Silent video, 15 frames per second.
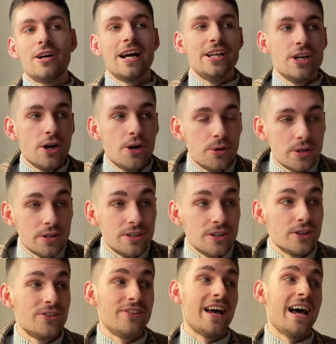I know, you're
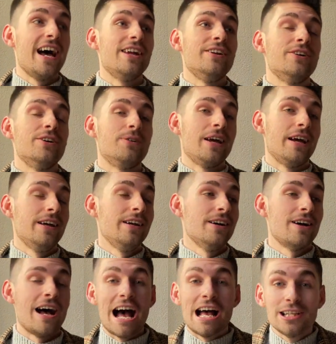sad, okay?
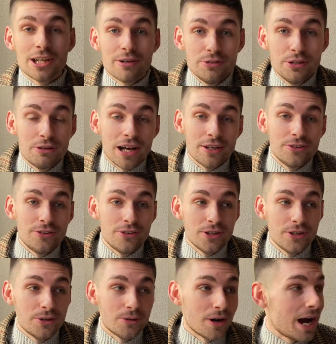I love you guys too.